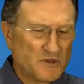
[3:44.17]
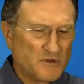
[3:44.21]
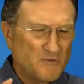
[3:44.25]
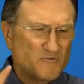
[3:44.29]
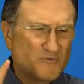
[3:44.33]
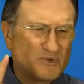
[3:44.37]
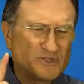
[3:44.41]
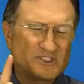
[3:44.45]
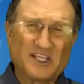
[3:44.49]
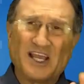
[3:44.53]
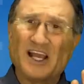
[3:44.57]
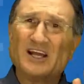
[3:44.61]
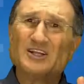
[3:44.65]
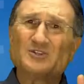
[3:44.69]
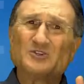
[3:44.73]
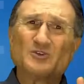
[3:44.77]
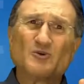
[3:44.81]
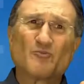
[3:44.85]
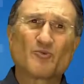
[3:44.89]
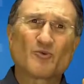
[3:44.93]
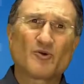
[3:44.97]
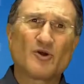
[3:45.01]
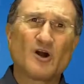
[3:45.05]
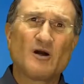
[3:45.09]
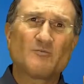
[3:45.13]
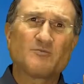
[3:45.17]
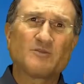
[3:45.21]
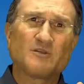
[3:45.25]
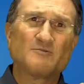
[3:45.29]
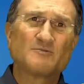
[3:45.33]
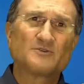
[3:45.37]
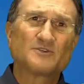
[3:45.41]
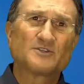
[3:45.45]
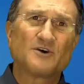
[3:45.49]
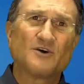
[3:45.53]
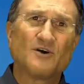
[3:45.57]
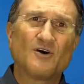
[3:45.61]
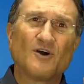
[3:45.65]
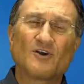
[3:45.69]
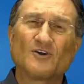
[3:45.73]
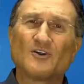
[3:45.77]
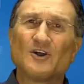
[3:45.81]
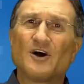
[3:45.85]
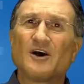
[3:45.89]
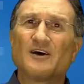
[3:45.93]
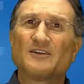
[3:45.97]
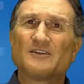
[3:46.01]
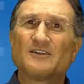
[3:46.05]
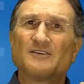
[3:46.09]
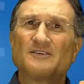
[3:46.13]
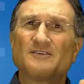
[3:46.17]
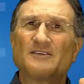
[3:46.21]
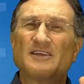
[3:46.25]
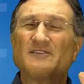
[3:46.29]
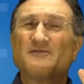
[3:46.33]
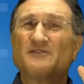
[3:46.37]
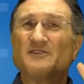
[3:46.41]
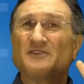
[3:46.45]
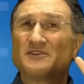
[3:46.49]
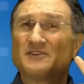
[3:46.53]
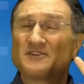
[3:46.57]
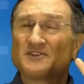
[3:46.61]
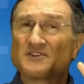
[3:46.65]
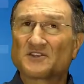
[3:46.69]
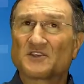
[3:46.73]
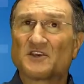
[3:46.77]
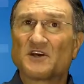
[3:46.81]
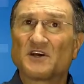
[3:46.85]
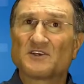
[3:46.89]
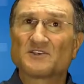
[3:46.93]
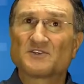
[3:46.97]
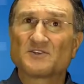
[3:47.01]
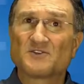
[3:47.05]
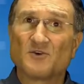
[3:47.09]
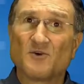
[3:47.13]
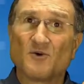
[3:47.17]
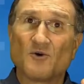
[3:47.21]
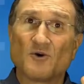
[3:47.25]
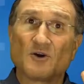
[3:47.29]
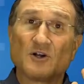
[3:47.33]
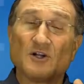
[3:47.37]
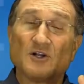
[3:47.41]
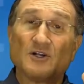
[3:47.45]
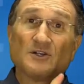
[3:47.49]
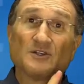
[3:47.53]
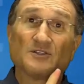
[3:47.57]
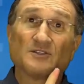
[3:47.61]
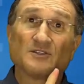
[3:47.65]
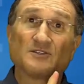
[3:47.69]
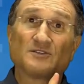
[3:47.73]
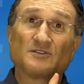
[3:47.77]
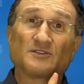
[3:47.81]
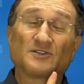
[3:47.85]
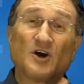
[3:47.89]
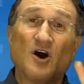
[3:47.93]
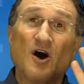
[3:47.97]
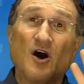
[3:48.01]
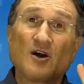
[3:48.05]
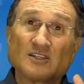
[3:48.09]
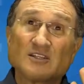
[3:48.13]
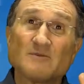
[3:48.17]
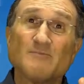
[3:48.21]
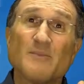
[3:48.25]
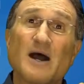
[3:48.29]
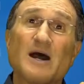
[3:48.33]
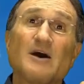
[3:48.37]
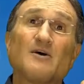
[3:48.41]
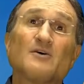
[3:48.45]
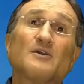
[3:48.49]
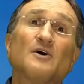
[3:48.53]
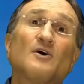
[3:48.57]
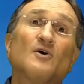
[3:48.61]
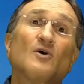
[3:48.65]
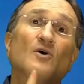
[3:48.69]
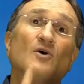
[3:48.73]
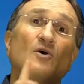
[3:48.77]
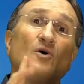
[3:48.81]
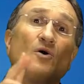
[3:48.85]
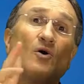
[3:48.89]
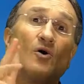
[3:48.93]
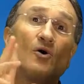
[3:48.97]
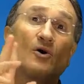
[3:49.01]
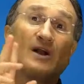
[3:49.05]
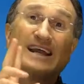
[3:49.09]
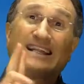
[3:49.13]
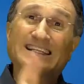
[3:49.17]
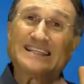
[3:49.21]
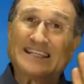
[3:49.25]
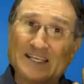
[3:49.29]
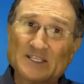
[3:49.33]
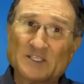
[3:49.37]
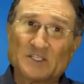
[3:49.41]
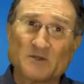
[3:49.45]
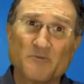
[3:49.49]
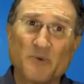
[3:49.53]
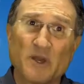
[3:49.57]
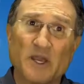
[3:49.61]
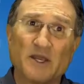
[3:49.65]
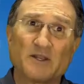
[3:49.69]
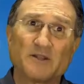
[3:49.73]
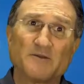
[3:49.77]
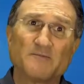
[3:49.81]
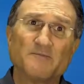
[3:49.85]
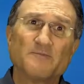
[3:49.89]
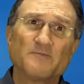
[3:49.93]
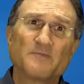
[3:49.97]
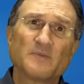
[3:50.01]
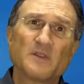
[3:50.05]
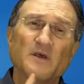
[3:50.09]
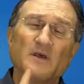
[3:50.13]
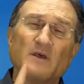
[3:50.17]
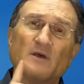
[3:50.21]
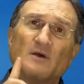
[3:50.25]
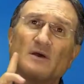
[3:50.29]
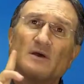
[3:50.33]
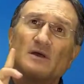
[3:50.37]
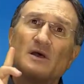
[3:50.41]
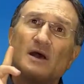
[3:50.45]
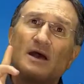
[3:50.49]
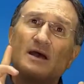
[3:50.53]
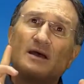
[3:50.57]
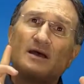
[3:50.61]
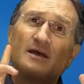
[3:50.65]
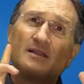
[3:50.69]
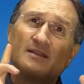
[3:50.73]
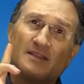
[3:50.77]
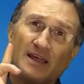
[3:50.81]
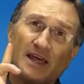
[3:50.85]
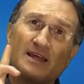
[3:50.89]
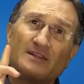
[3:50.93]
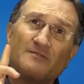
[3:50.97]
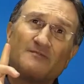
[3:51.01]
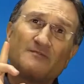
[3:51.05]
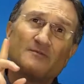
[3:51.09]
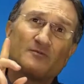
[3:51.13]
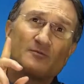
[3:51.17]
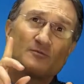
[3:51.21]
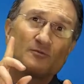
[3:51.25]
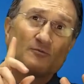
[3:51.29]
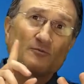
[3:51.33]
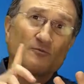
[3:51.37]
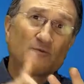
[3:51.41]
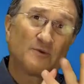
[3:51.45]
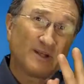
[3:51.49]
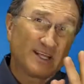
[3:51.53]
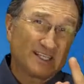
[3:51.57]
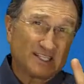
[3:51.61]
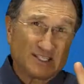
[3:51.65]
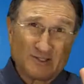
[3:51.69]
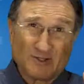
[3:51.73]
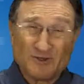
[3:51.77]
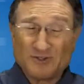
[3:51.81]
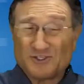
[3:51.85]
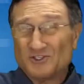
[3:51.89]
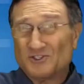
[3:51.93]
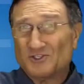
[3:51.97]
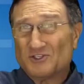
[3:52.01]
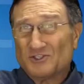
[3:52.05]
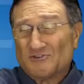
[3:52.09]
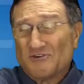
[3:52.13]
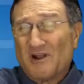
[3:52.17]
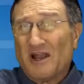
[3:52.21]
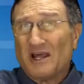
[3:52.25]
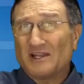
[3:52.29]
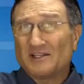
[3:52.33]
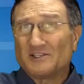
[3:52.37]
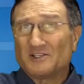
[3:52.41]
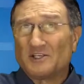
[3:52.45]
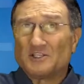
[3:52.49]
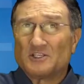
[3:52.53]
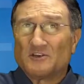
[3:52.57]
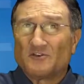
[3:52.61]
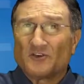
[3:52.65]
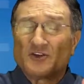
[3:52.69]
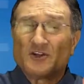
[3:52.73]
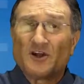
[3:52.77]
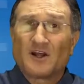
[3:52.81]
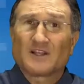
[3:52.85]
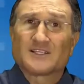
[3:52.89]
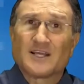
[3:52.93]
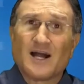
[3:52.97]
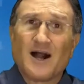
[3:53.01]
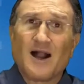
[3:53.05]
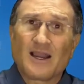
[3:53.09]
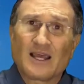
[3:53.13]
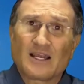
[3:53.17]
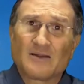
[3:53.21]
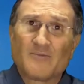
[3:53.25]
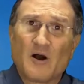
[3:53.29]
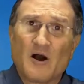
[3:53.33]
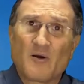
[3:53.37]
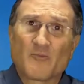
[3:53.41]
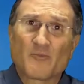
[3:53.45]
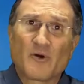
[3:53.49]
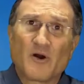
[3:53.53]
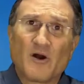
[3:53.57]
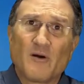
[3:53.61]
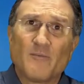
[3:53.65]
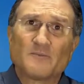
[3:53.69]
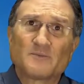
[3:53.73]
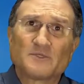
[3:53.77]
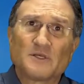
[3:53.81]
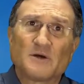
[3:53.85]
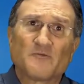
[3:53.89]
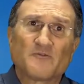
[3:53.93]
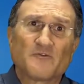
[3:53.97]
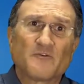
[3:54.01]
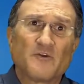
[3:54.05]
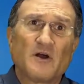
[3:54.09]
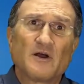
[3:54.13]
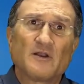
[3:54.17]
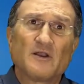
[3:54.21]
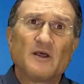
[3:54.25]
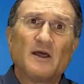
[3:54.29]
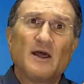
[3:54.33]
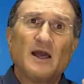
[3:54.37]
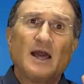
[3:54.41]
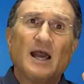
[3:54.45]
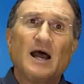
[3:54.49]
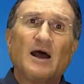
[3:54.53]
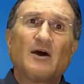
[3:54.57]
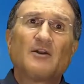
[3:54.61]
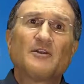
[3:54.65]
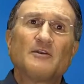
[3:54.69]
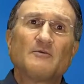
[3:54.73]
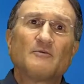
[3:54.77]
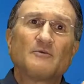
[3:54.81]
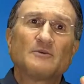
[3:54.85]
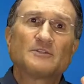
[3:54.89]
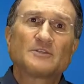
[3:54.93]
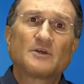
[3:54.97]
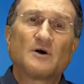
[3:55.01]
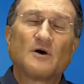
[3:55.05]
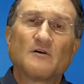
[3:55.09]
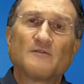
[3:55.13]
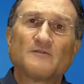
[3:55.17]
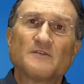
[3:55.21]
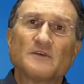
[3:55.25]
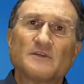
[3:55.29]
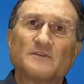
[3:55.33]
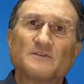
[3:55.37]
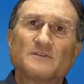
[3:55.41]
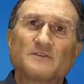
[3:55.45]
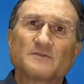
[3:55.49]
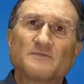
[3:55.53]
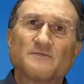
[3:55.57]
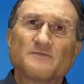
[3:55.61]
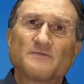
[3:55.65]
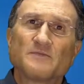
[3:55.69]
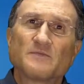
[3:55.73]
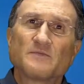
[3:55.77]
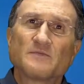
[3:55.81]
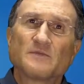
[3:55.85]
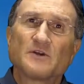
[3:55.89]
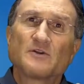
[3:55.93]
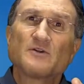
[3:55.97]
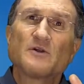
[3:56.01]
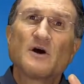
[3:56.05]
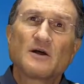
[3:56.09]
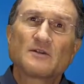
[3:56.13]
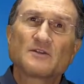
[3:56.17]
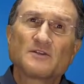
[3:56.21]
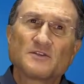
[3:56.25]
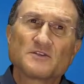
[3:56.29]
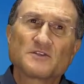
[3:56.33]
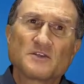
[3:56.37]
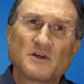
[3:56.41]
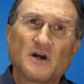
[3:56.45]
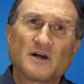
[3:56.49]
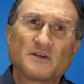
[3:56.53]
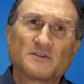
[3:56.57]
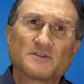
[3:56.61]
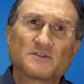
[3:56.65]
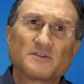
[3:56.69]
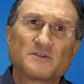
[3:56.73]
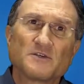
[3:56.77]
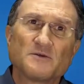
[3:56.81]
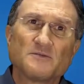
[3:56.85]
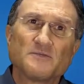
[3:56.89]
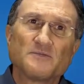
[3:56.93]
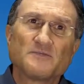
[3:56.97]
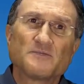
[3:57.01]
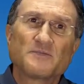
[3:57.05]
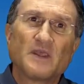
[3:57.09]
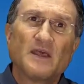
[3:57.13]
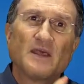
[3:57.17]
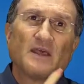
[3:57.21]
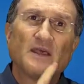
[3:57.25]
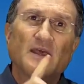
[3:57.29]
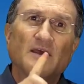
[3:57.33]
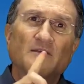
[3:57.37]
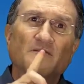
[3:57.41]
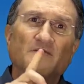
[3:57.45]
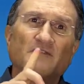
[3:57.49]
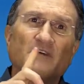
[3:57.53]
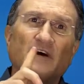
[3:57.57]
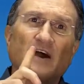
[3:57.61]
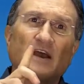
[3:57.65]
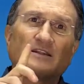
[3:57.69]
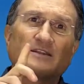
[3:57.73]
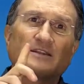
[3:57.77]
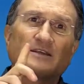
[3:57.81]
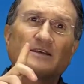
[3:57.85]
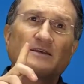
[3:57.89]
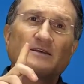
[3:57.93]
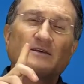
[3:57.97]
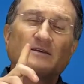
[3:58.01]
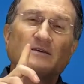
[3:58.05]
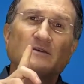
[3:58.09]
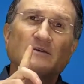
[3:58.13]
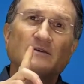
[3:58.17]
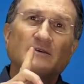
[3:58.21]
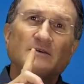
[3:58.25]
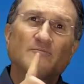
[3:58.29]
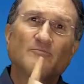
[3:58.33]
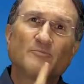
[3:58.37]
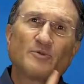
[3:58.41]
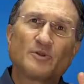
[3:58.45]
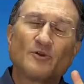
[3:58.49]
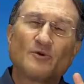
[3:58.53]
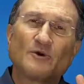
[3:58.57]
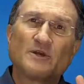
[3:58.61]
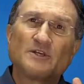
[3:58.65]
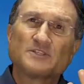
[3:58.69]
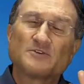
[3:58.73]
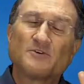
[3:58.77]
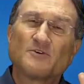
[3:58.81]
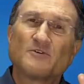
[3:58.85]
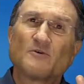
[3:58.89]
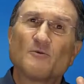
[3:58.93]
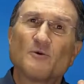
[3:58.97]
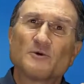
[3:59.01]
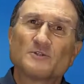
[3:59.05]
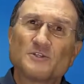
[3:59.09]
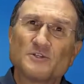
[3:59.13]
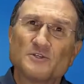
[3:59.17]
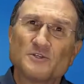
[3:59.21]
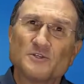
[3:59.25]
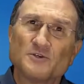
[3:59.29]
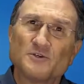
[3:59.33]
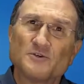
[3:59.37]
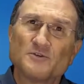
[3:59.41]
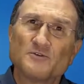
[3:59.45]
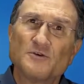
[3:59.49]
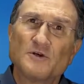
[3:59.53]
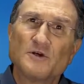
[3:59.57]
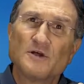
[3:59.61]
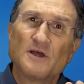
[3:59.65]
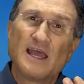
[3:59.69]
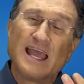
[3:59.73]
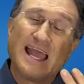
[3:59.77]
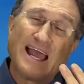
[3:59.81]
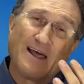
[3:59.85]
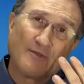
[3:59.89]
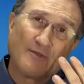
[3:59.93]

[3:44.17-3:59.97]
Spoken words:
Potential problems are not even discussed or talked about or anticipated. Then resolution strategies. If you're not talking about problems up front, how do you resolve these? They're not discussed. And finally, employees don't know what to do and